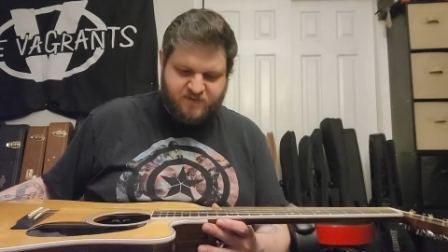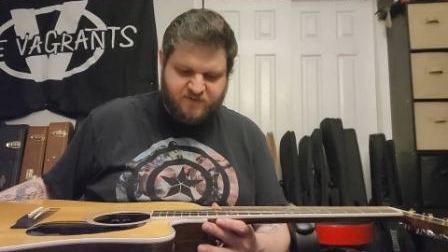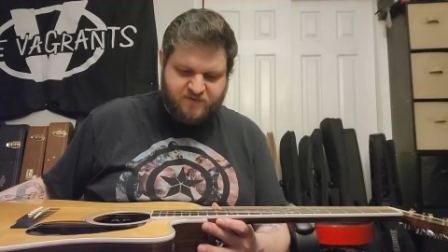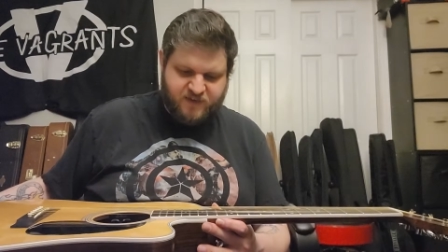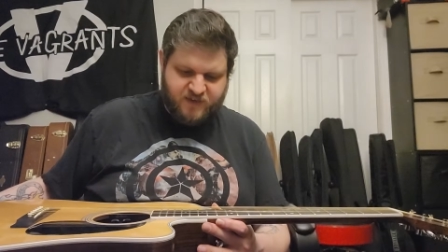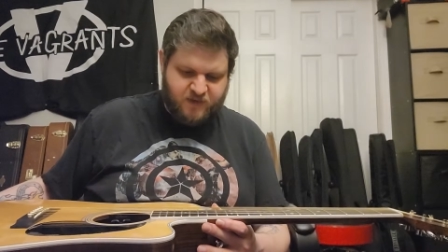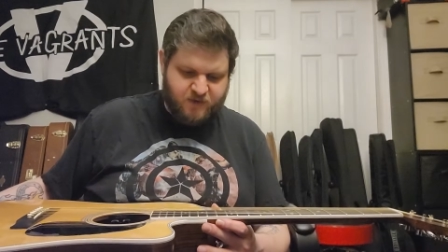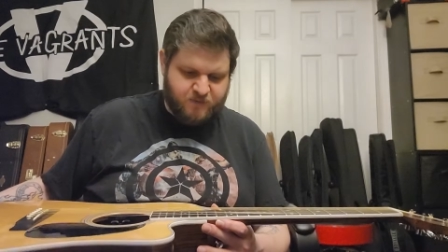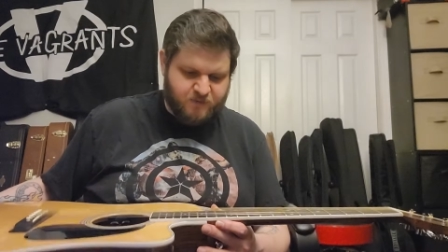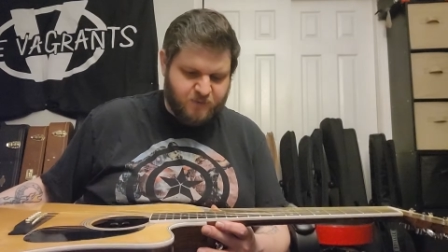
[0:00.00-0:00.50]

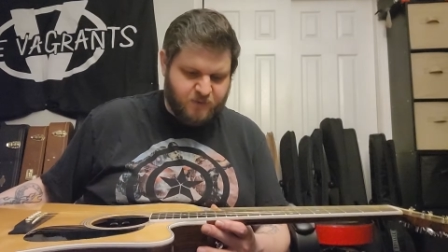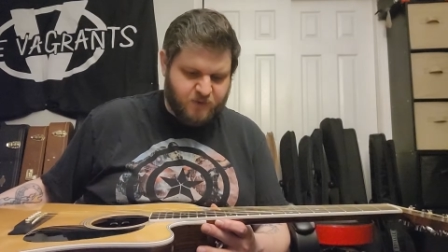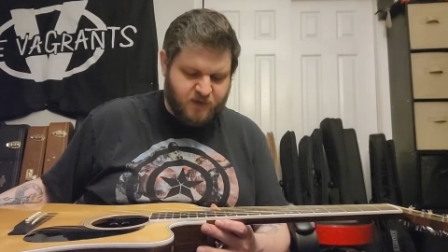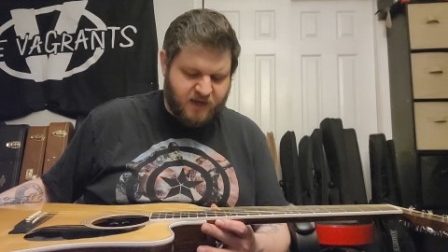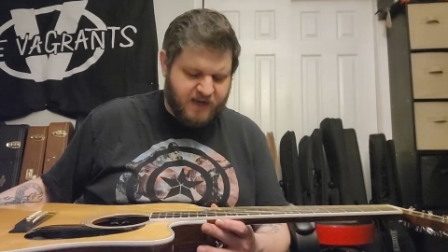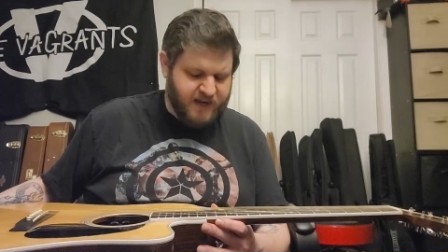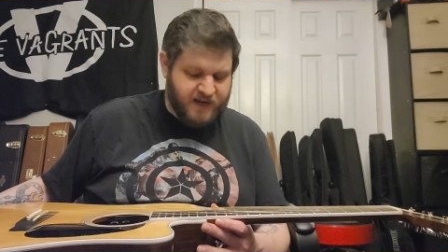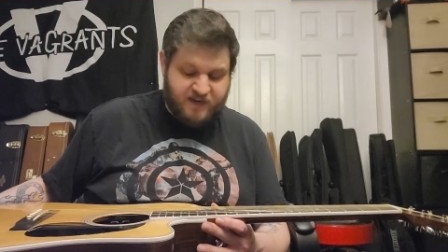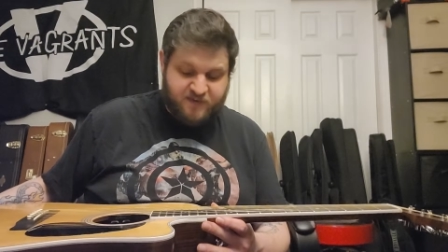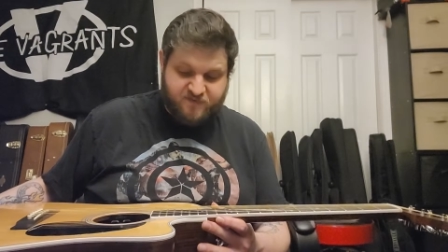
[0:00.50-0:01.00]
fingerboard,
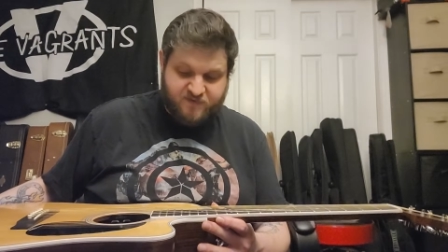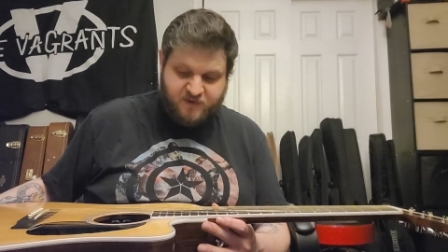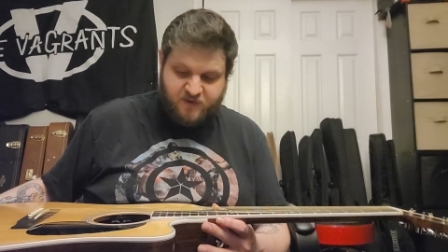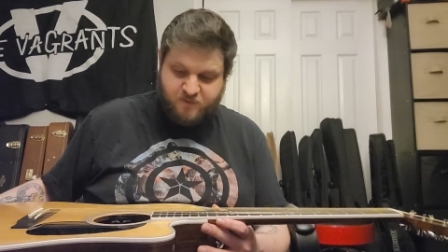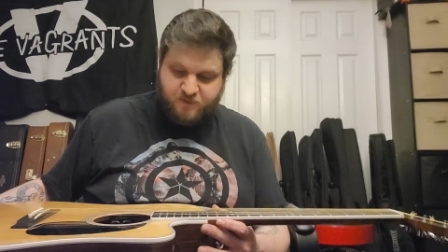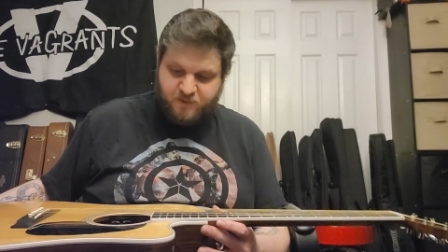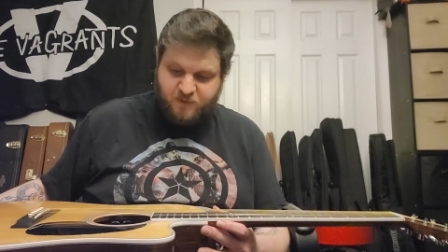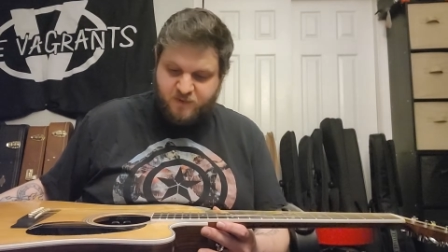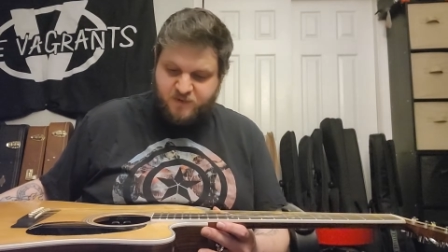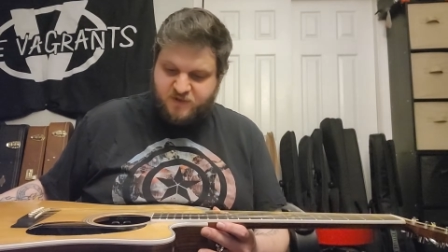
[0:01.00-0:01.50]
on any
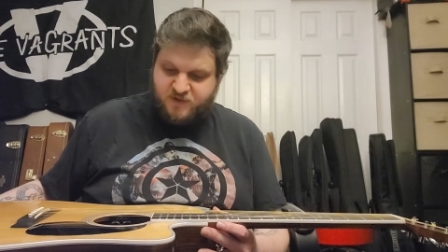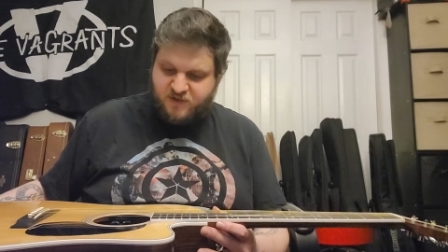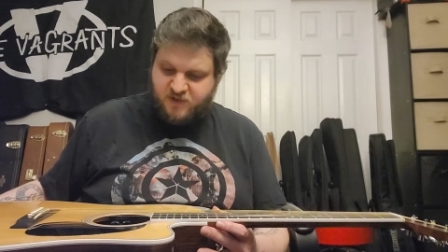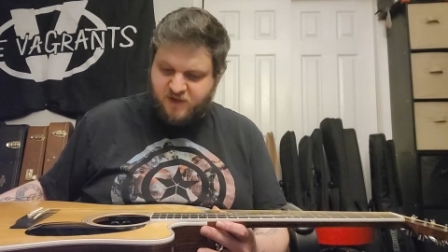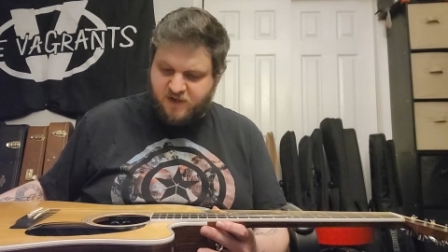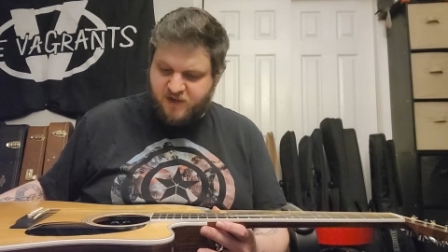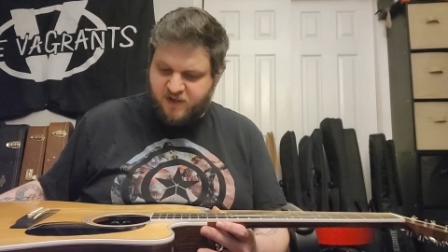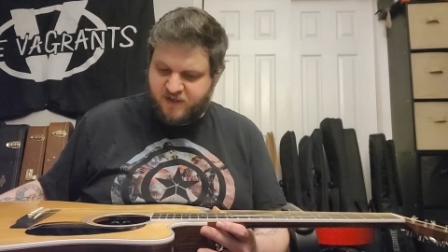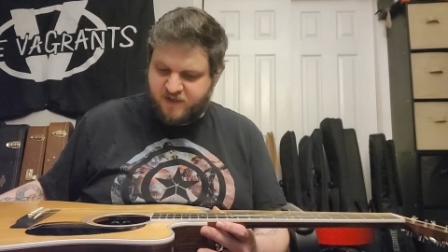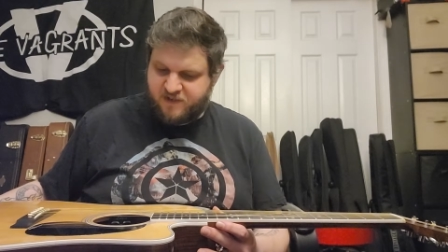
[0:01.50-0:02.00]
fingerboard,
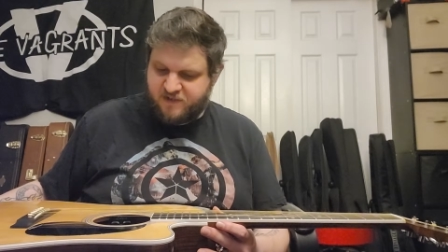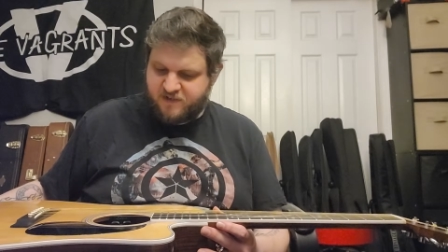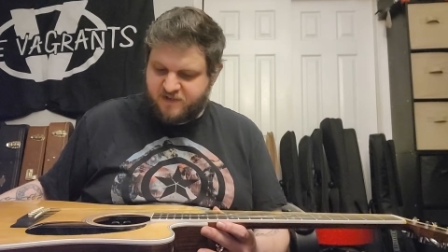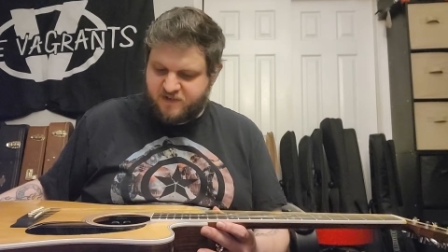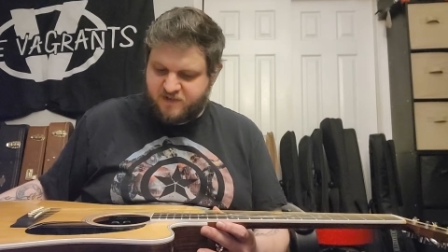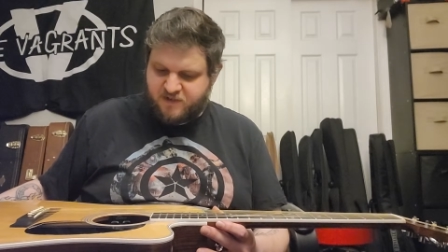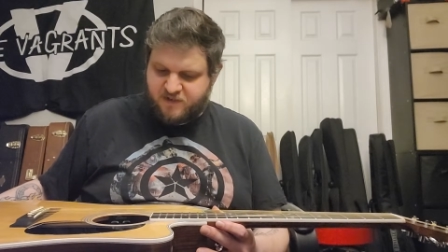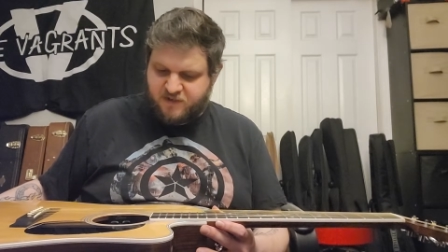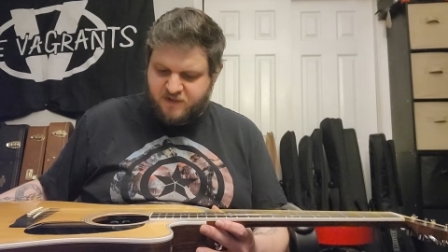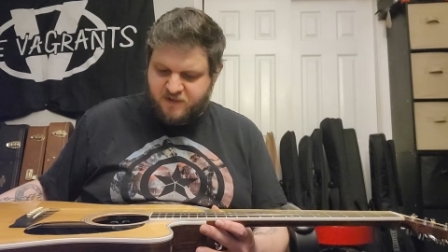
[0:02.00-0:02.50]
sorry.
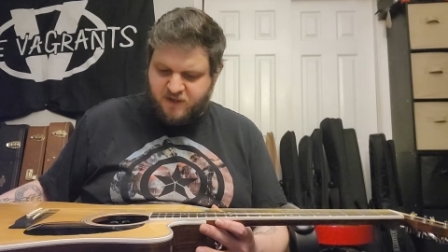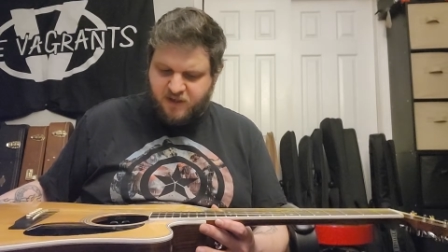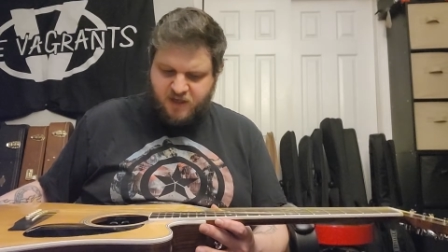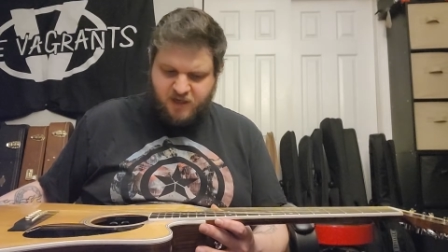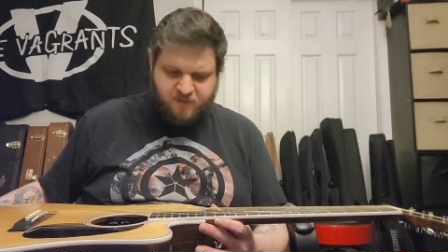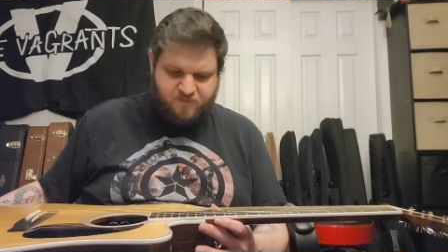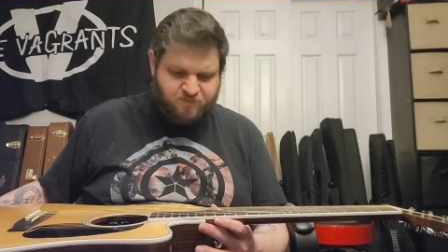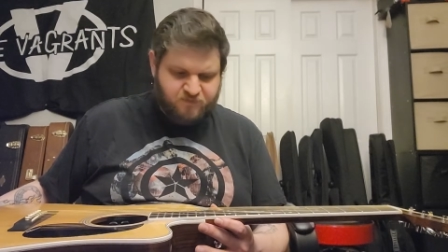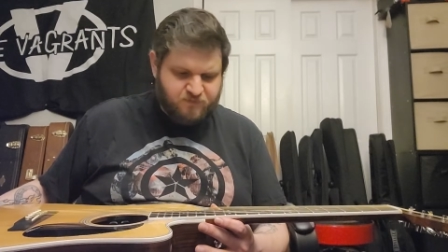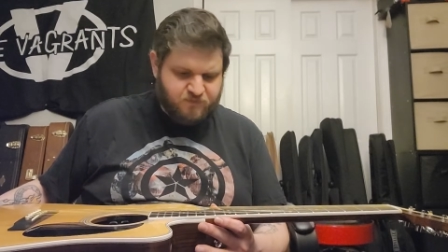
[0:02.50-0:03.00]
Um,